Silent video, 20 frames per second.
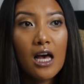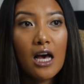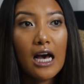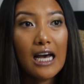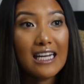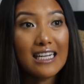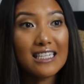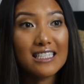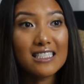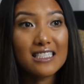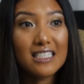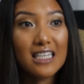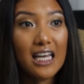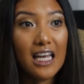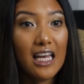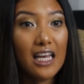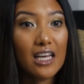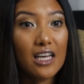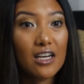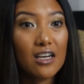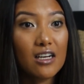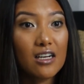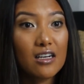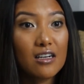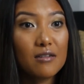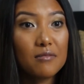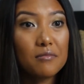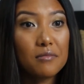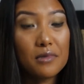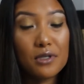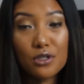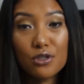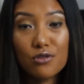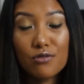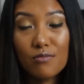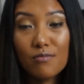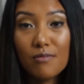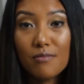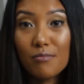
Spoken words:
I didn't take much